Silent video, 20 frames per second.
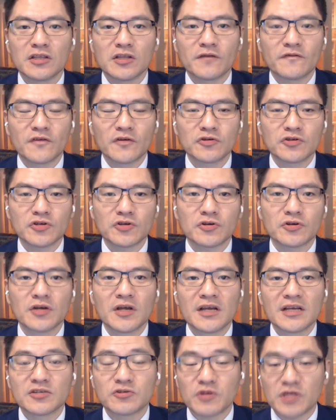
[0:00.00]
the
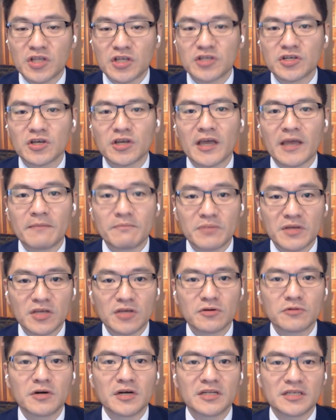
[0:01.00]
future strategic
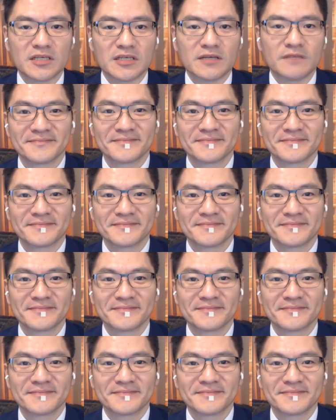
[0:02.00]
ambiguity.